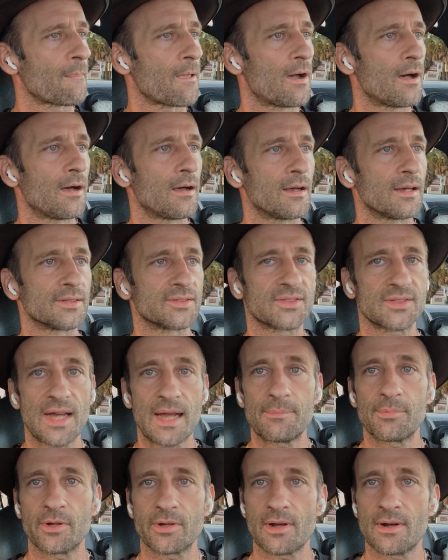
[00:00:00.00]

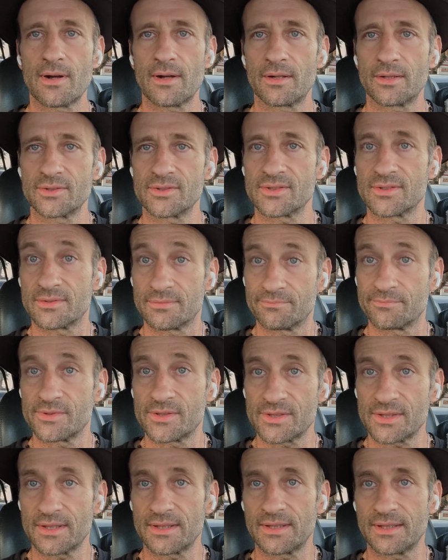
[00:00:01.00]
Cyberkongs,
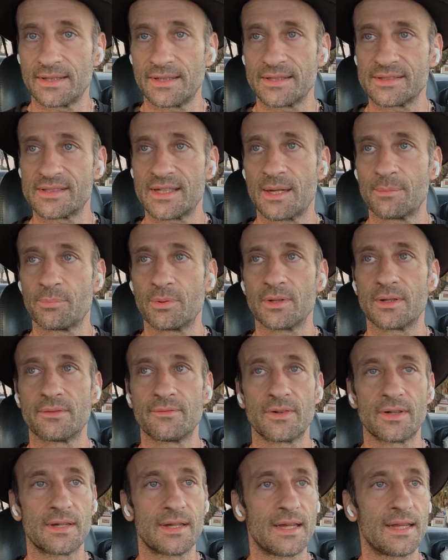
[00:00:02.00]
it's an example
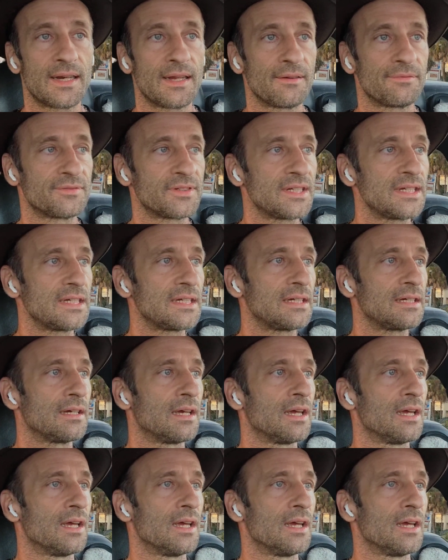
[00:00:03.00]
of a NFT.